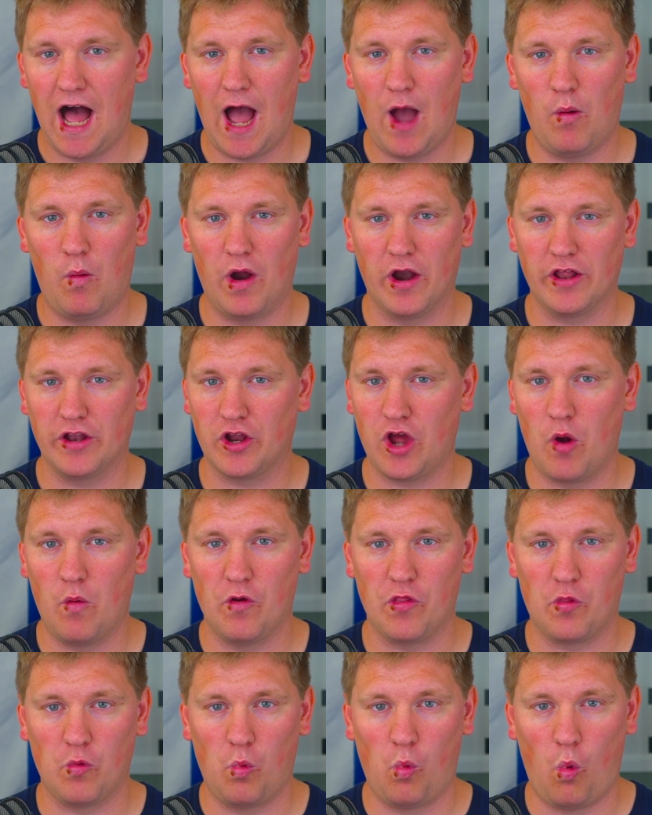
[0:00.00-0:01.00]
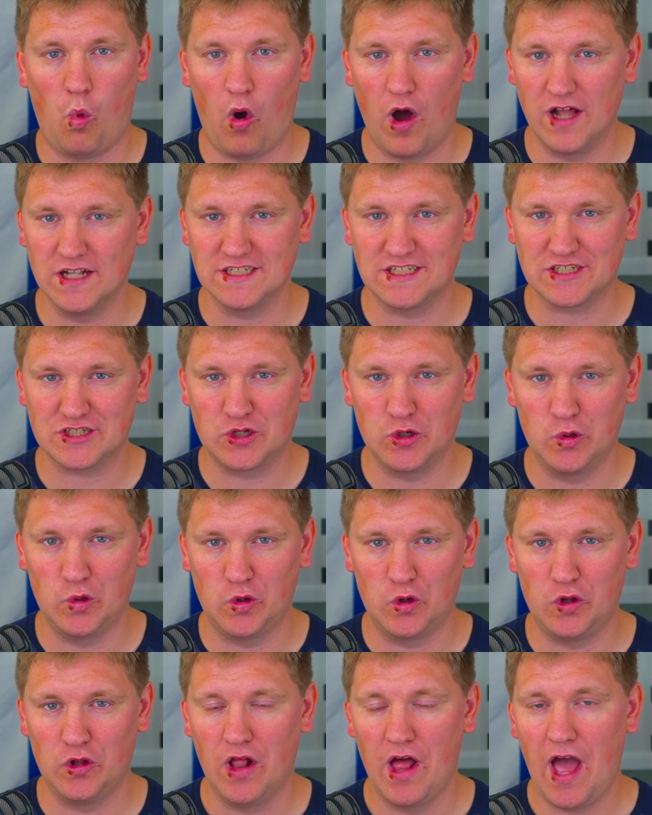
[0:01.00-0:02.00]
I wanted to go with one
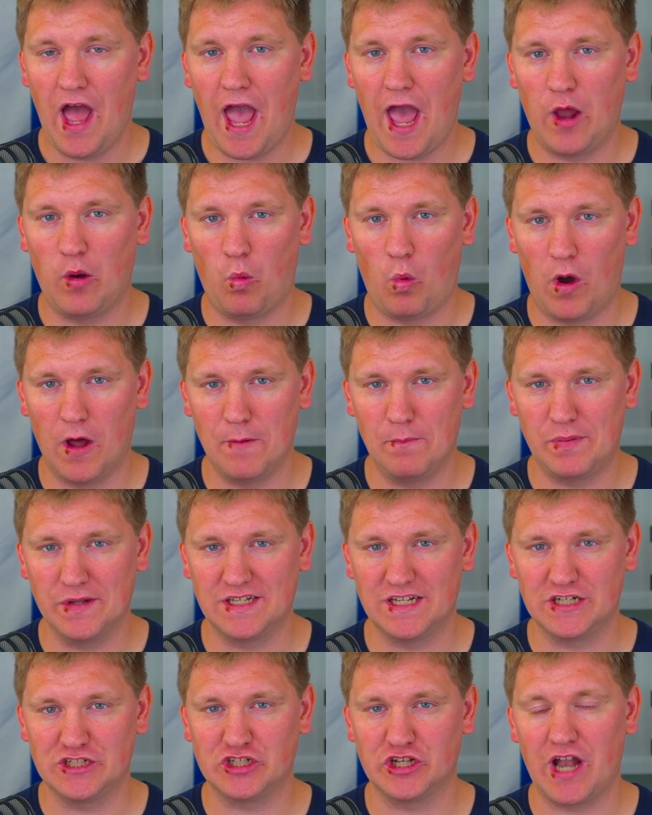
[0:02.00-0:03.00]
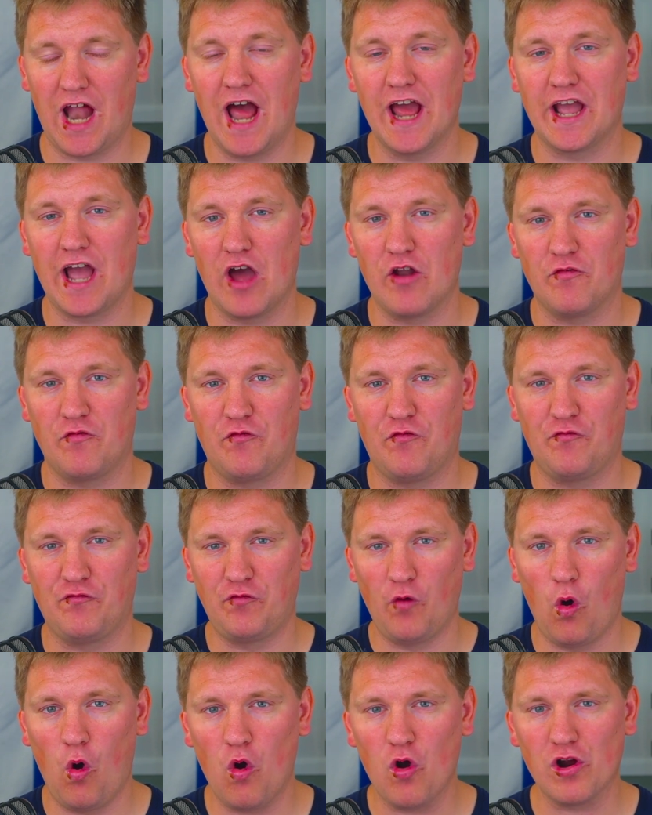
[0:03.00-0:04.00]
school and one position. I got
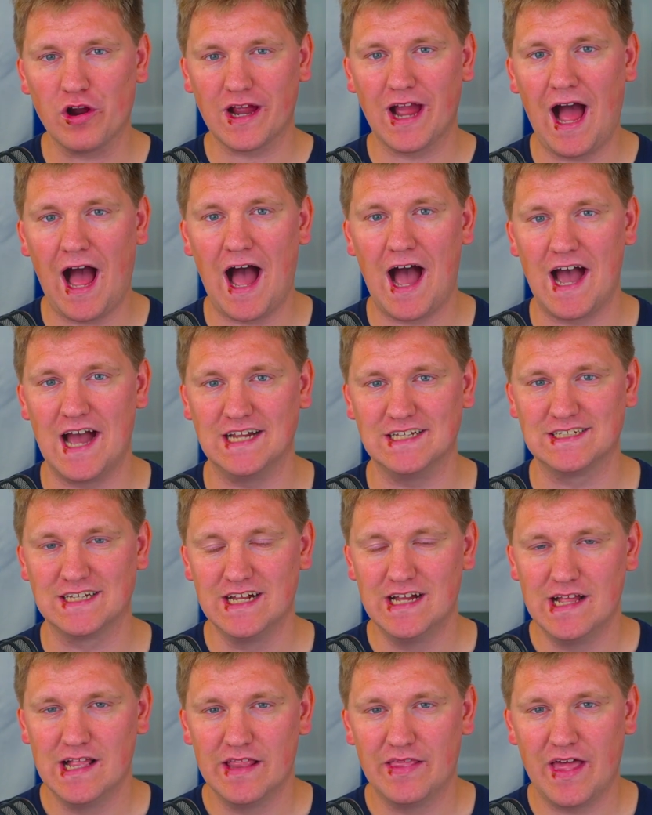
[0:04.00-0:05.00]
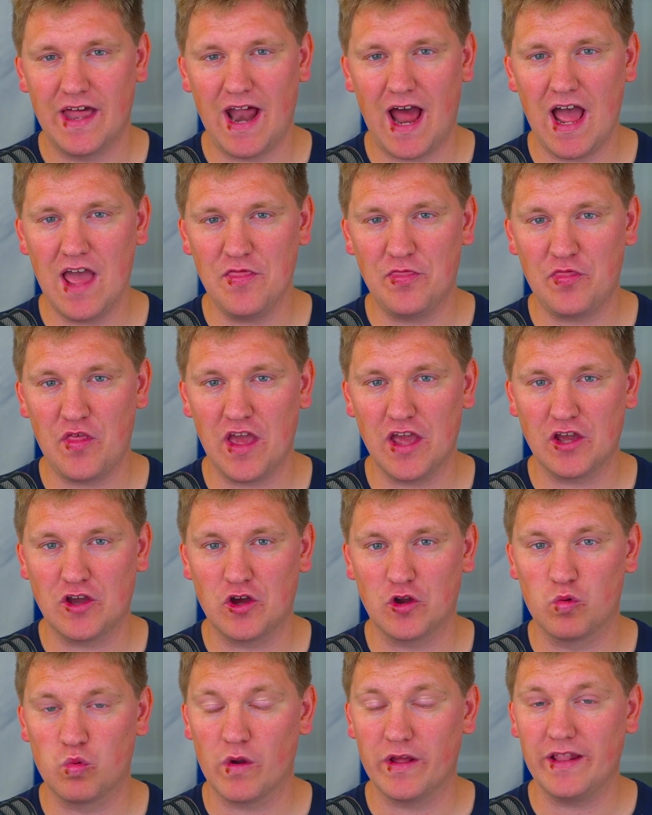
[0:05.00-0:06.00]
four guys that I
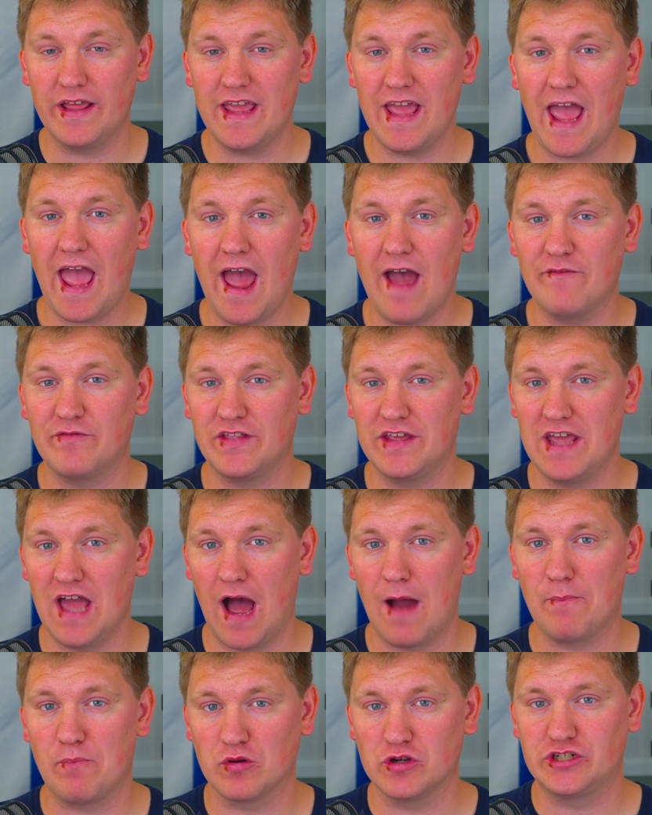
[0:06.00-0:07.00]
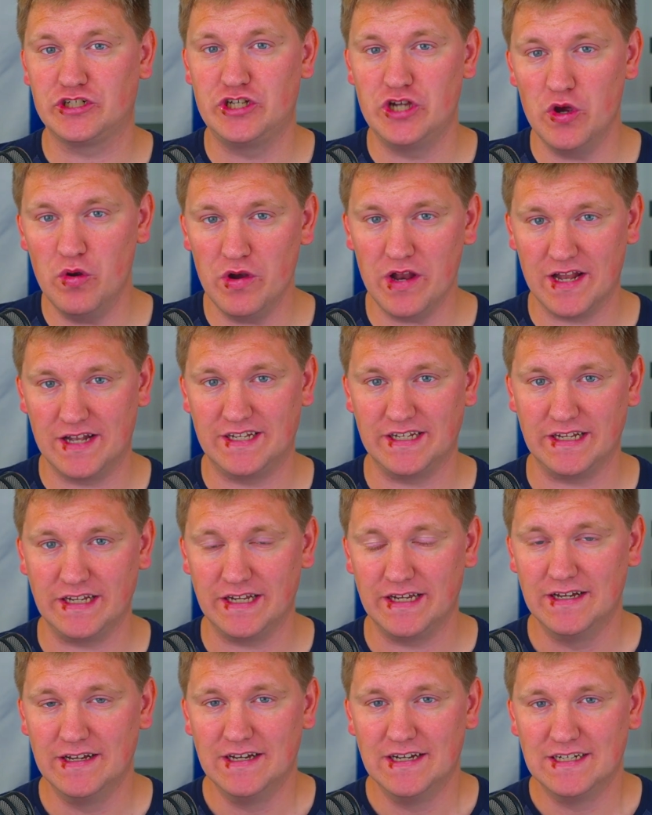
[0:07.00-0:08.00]
think could really have the
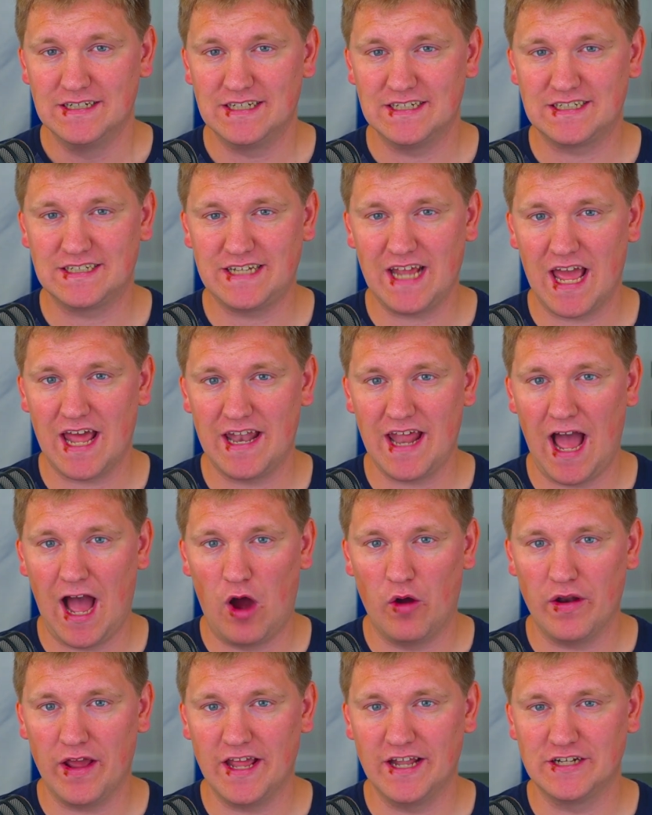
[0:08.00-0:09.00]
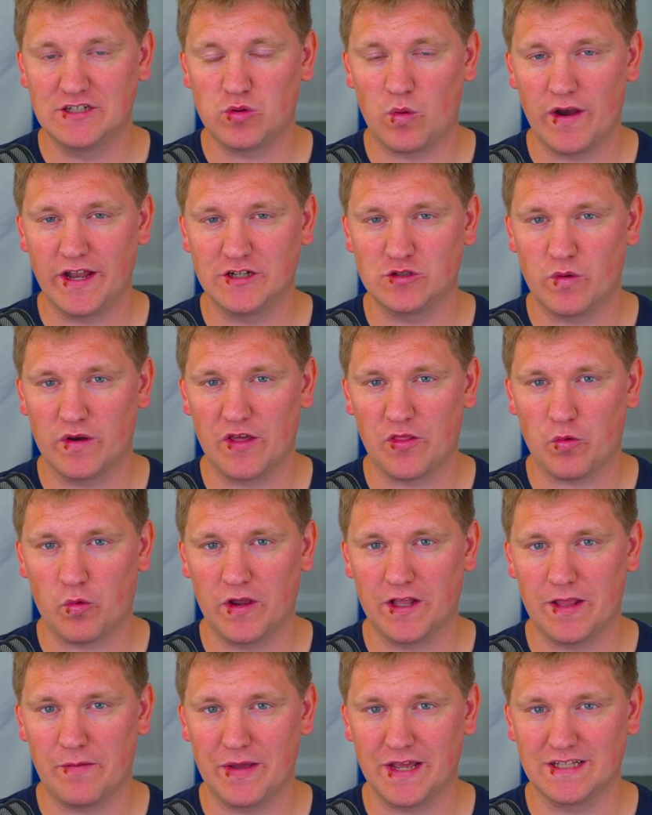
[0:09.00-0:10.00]
opportunity to stand out in
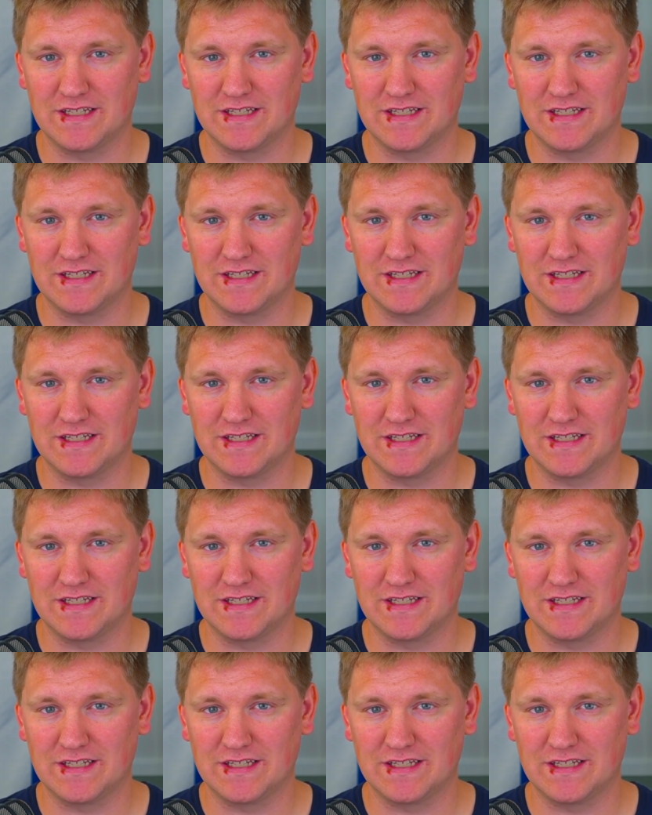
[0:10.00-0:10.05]
2023 in the